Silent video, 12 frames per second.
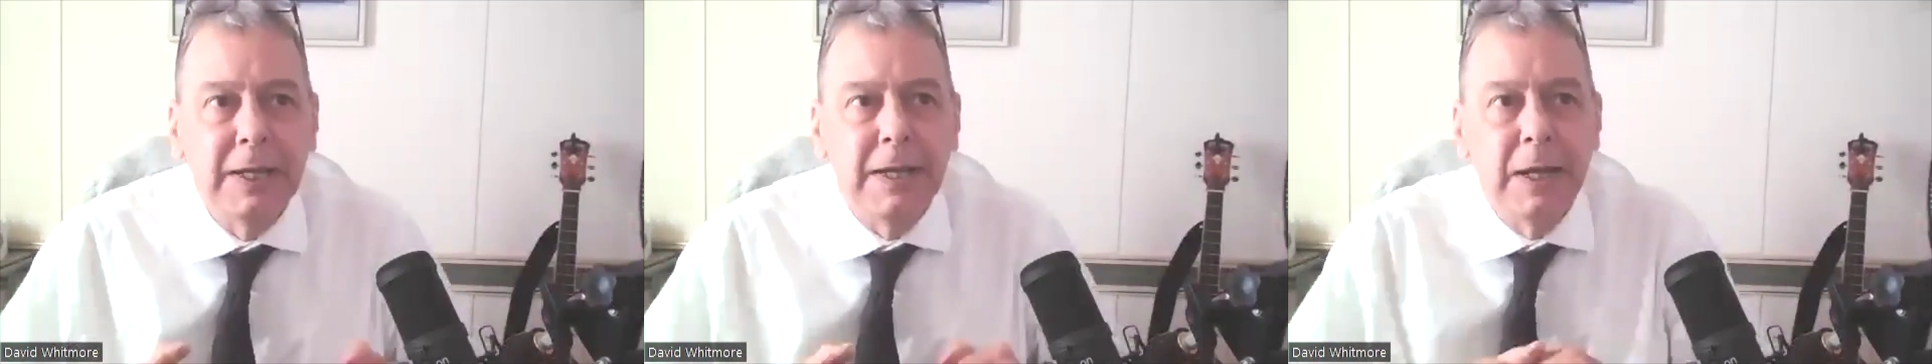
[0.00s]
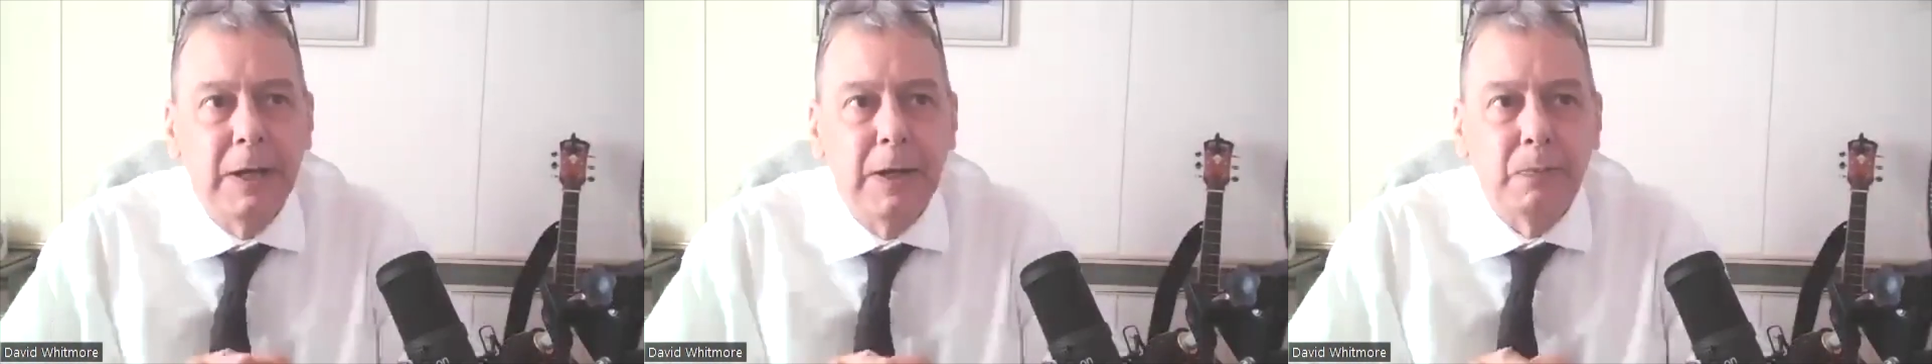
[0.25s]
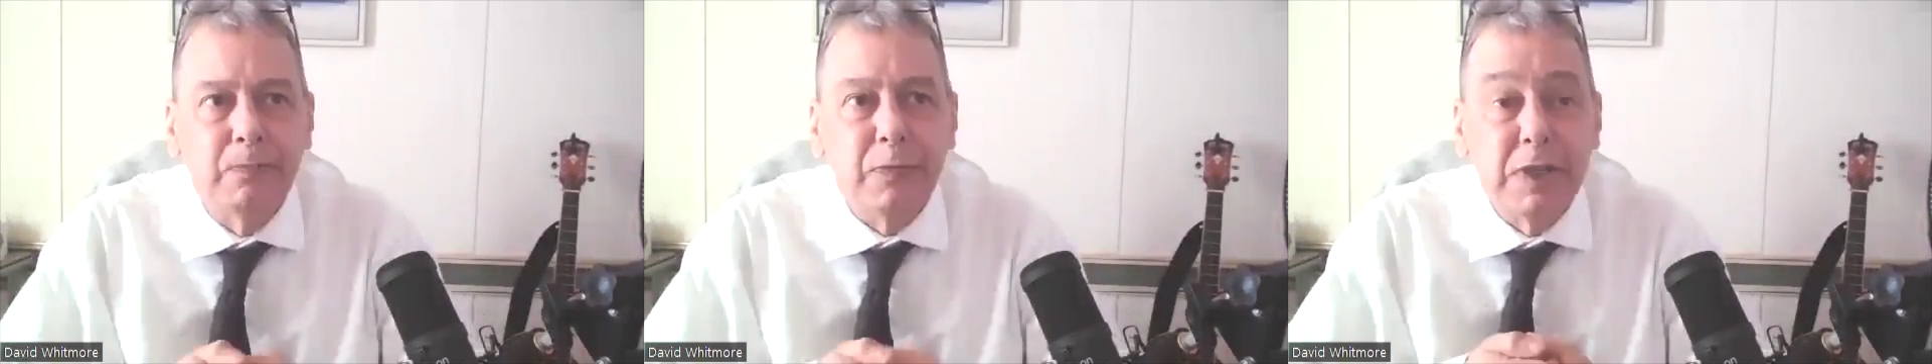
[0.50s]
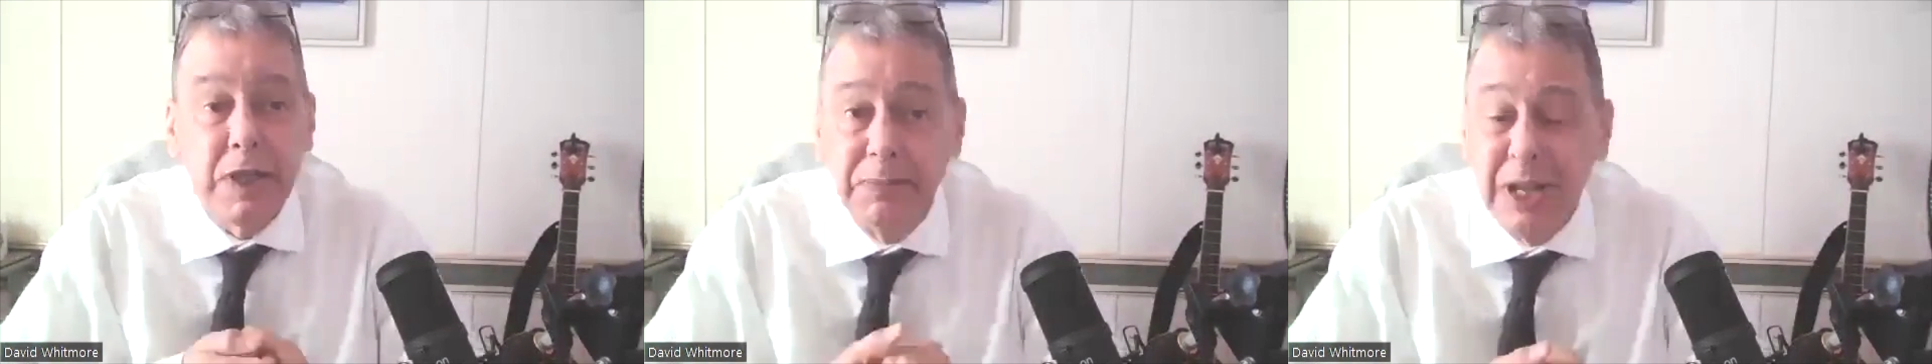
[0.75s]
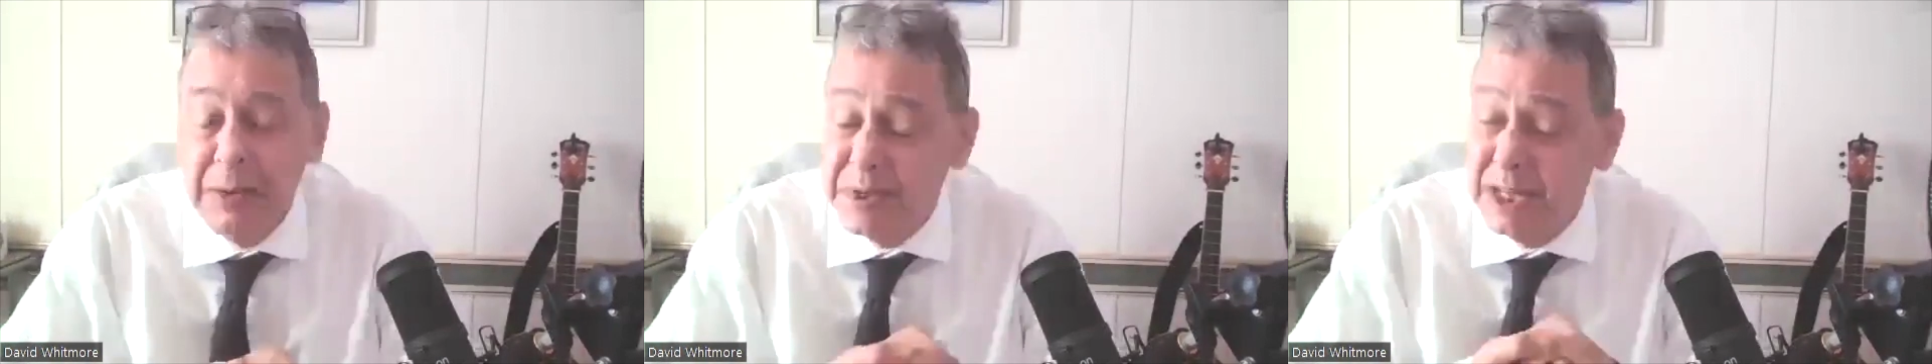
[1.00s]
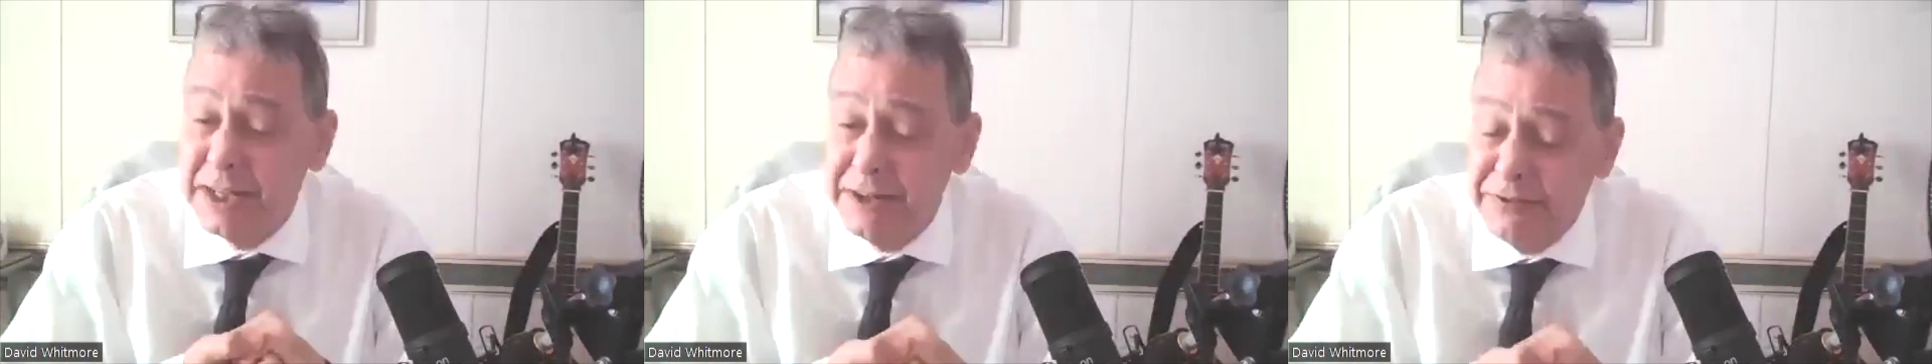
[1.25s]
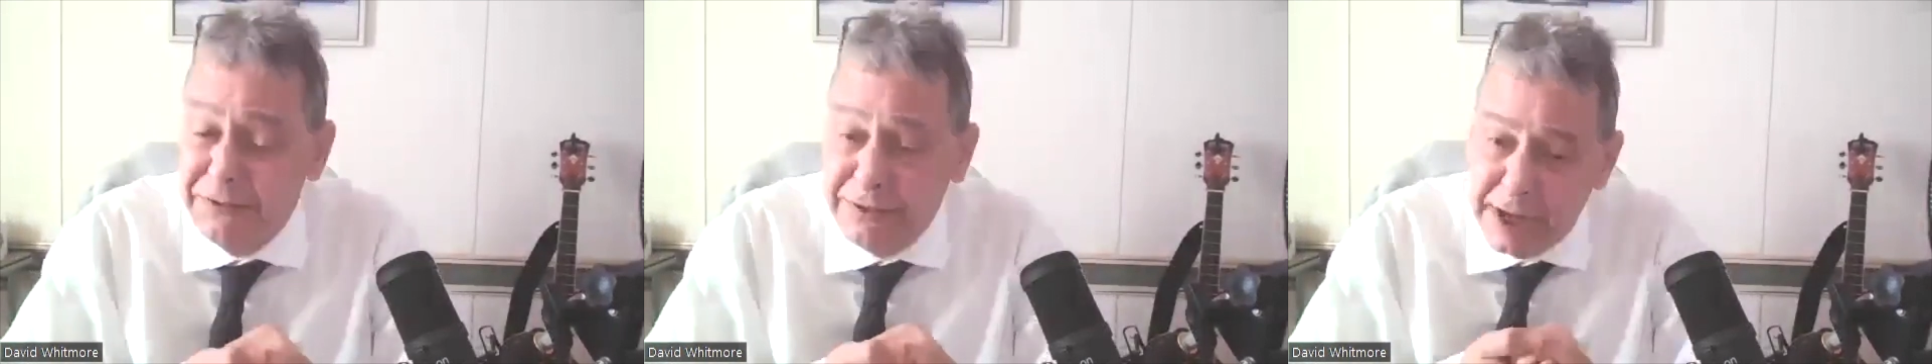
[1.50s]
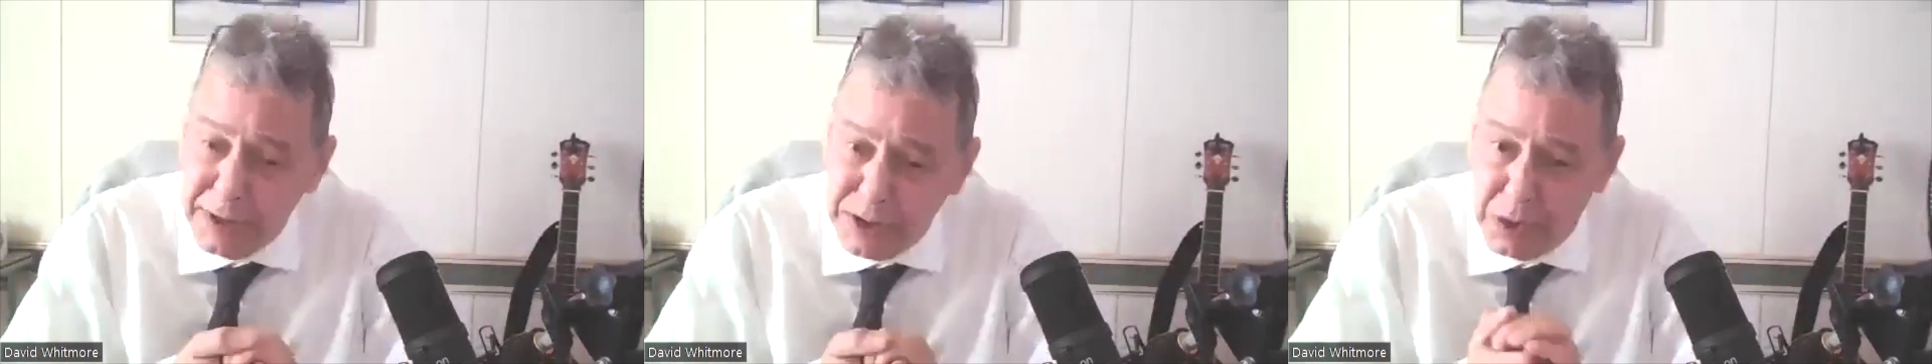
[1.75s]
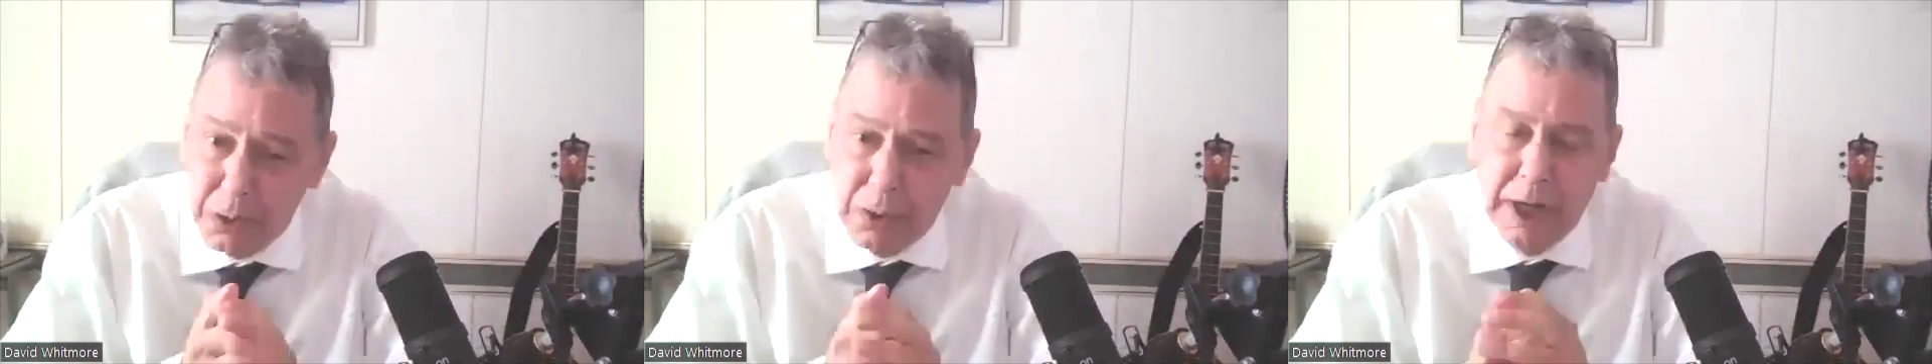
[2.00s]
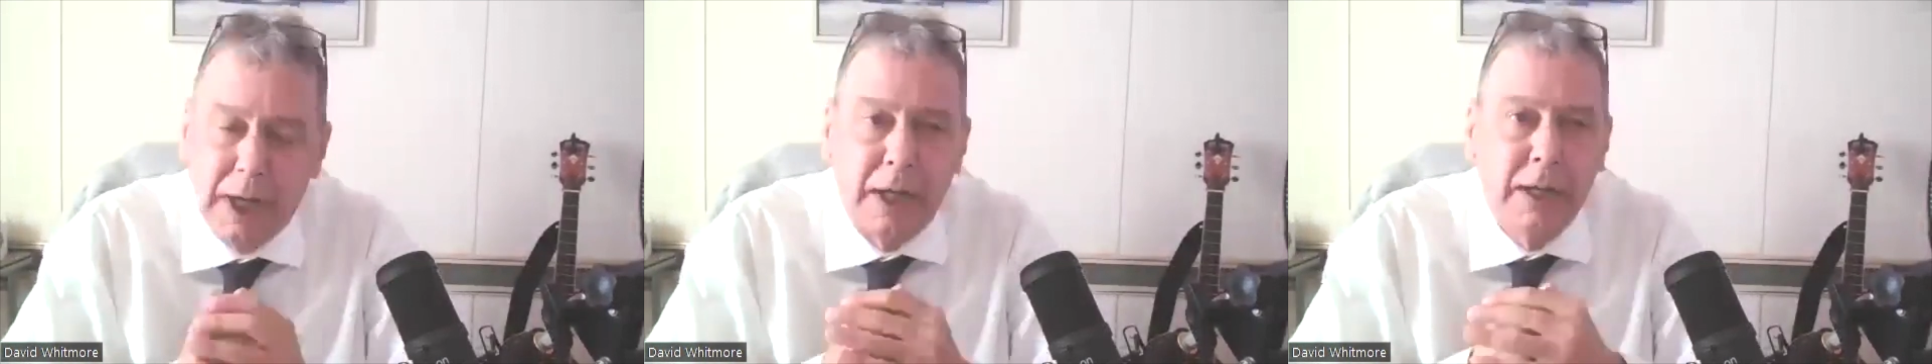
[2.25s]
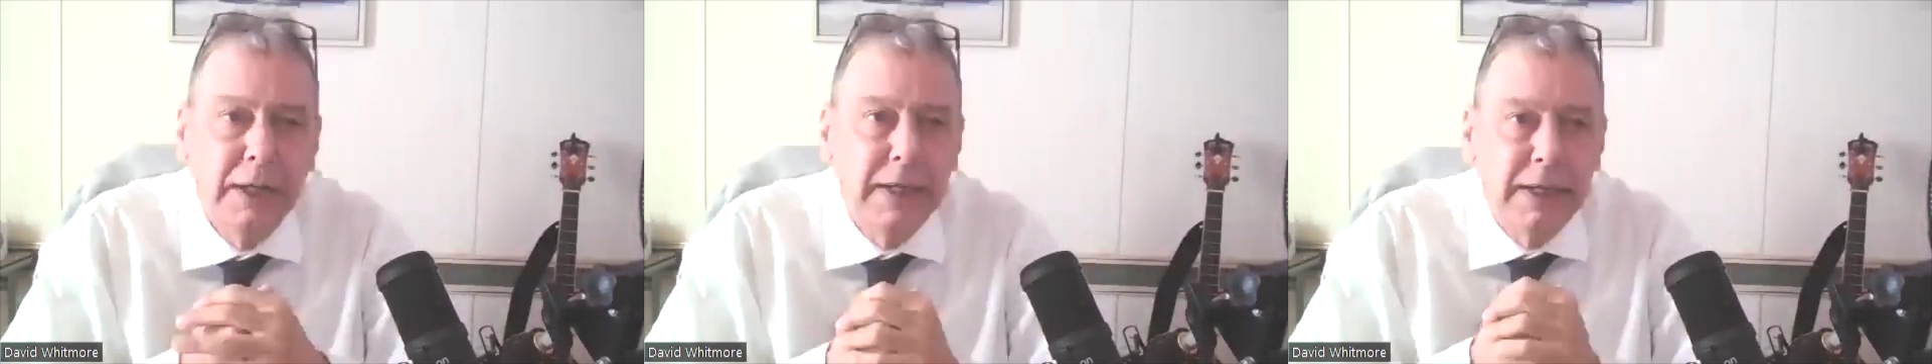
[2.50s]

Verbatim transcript: Um, sometimes they didn't fare so well